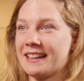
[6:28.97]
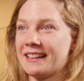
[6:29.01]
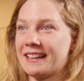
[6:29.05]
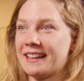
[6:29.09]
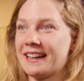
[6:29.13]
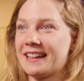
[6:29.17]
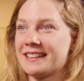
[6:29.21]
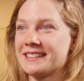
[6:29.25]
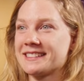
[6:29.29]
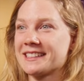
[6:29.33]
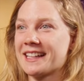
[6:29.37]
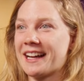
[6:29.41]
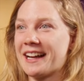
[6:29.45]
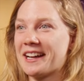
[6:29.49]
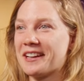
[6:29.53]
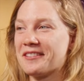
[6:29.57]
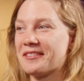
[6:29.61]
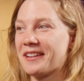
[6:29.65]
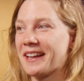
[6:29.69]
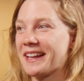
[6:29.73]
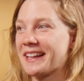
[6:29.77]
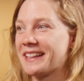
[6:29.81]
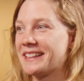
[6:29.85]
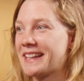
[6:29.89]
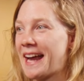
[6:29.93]
and that's kind of
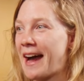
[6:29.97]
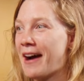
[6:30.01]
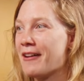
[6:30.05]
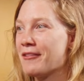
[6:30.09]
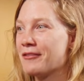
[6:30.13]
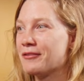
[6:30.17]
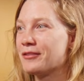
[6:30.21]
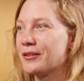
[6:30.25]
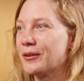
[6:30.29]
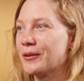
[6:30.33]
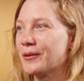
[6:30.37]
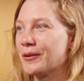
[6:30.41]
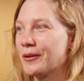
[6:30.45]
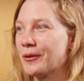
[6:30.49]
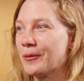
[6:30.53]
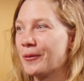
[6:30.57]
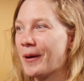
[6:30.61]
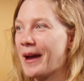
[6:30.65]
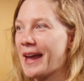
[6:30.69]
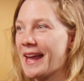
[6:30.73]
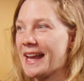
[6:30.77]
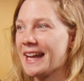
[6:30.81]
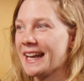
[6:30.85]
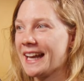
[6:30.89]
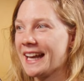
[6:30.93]
like a downfall in a
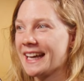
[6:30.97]
way.